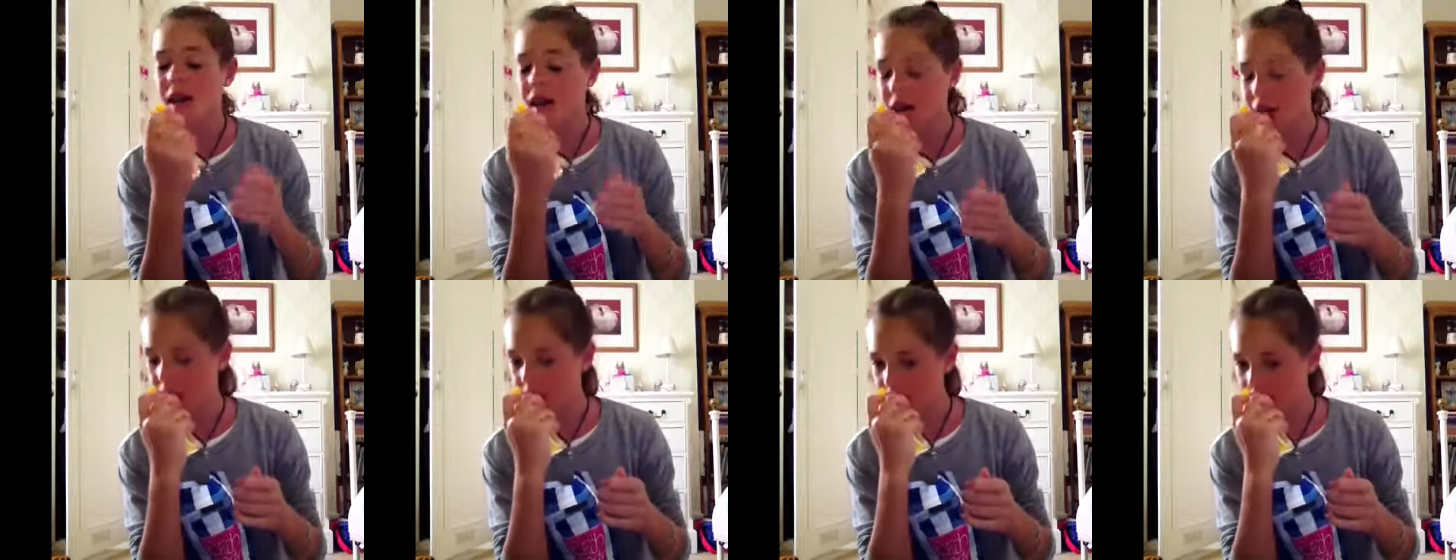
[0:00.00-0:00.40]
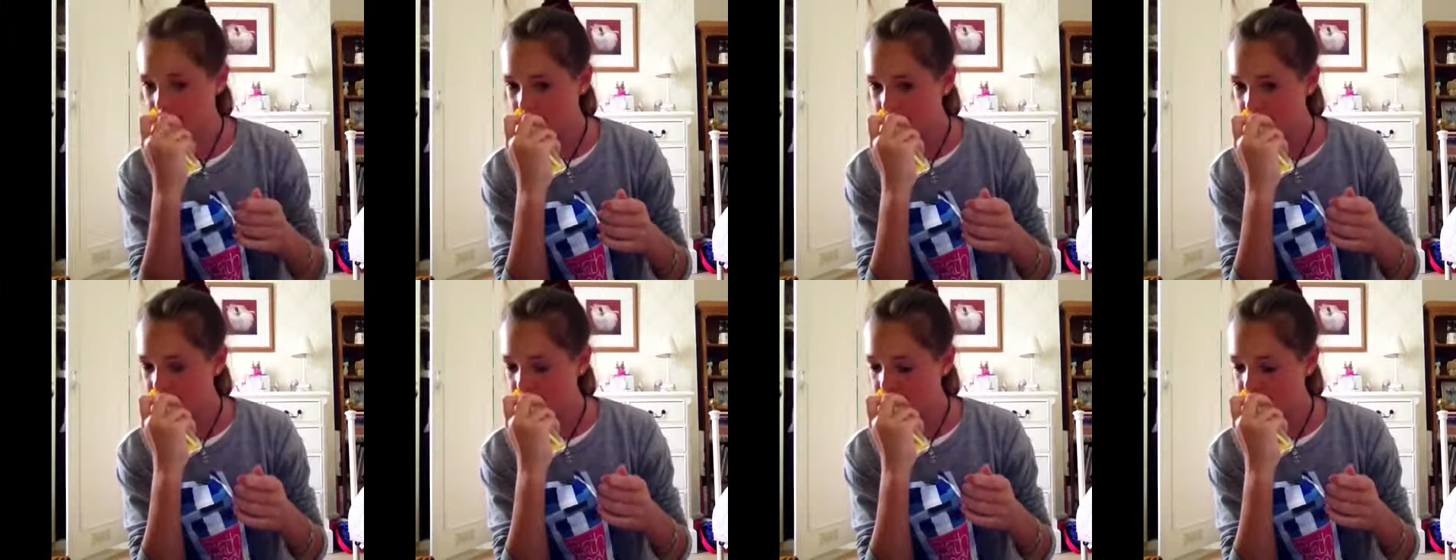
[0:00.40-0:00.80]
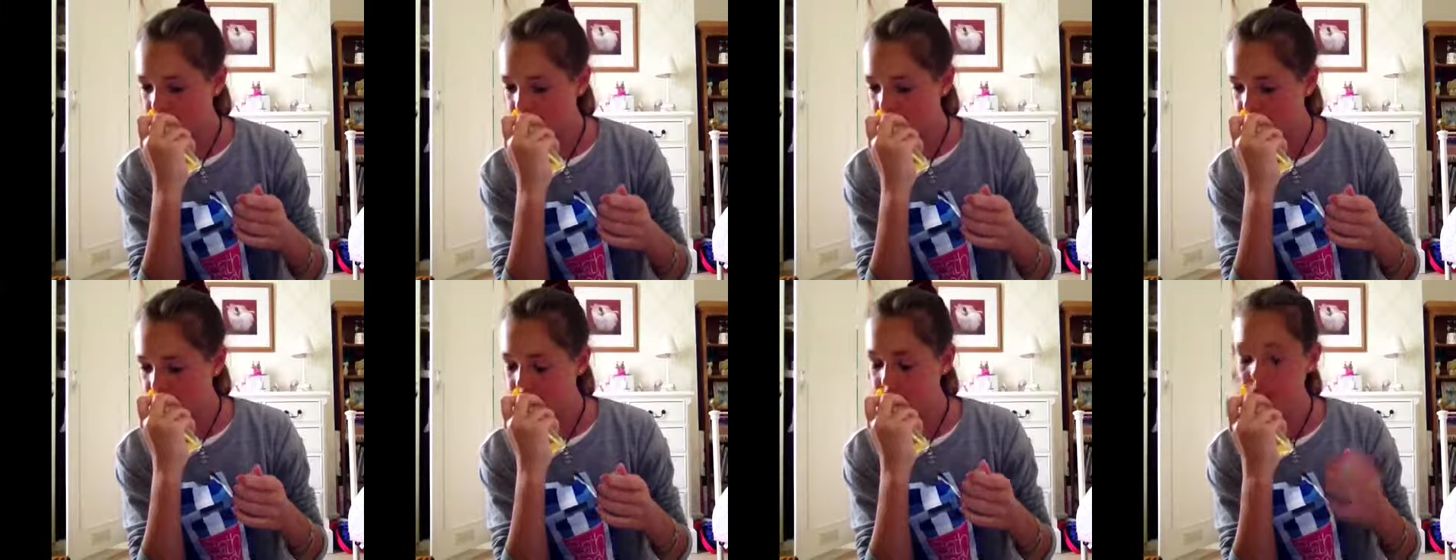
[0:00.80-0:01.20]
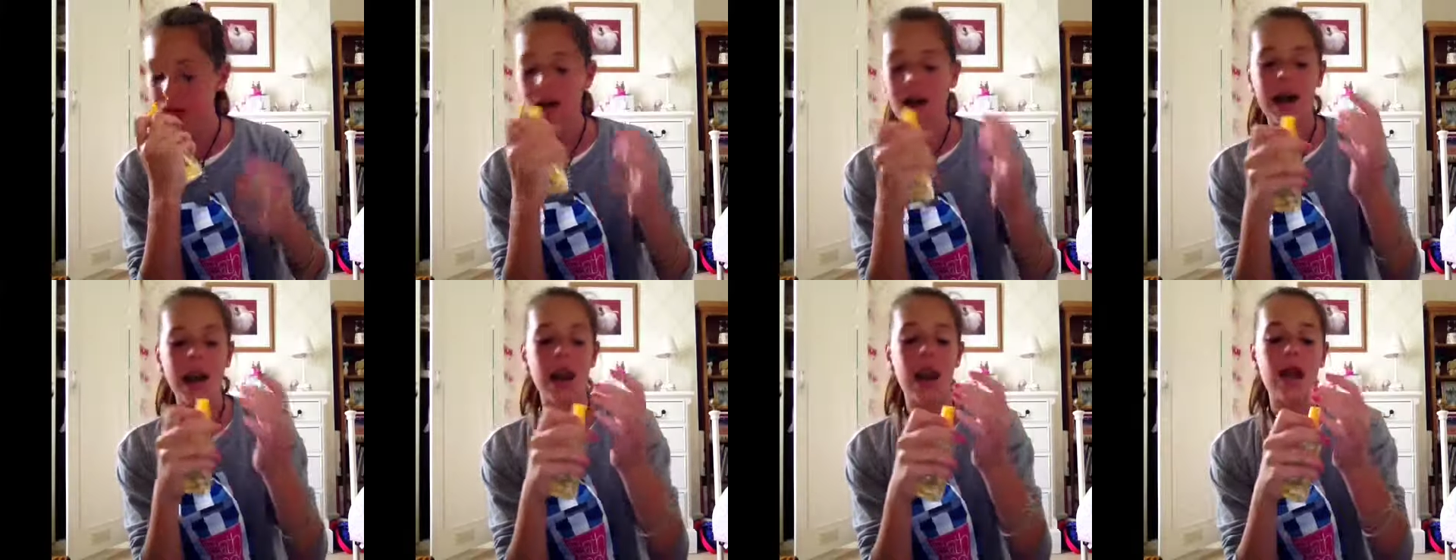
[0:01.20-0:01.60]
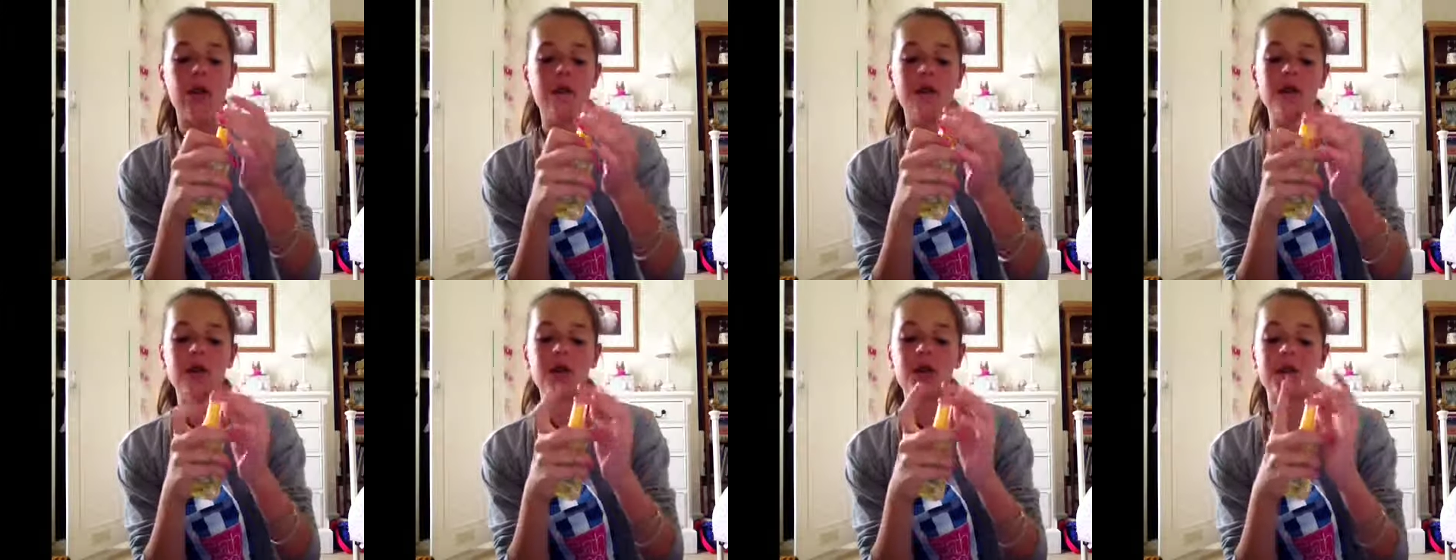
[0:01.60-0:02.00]
and I love
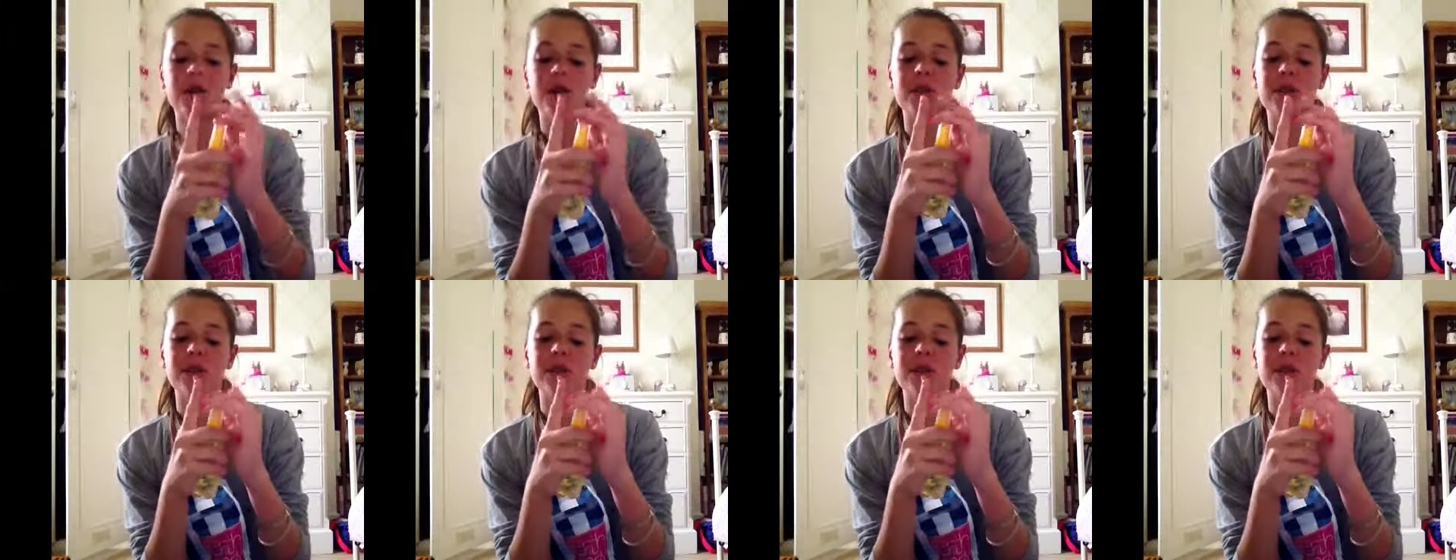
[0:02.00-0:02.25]
it so much.